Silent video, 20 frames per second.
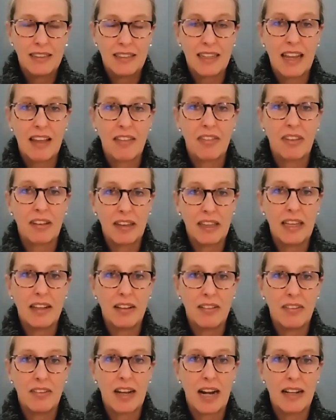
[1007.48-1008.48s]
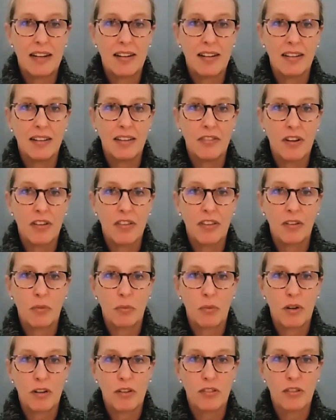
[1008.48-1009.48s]
to get the leads that I deliver to
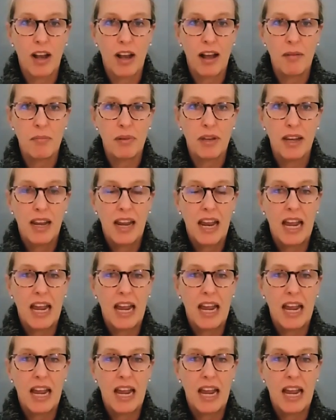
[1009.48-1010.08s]
this workshop